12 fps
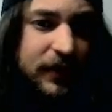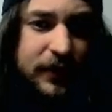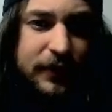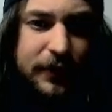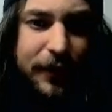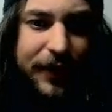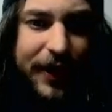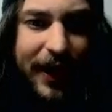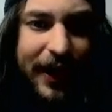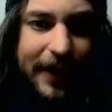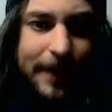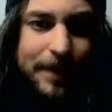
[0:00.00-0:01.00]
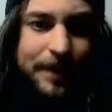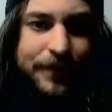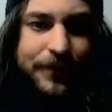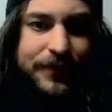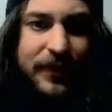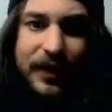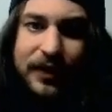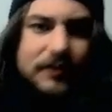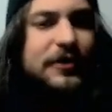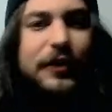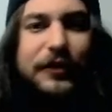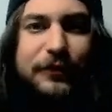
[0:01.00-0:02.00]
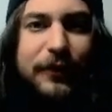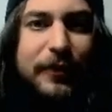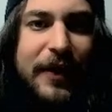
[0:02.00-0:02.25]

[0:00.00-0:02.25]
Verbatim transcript: Okay. So it's one of my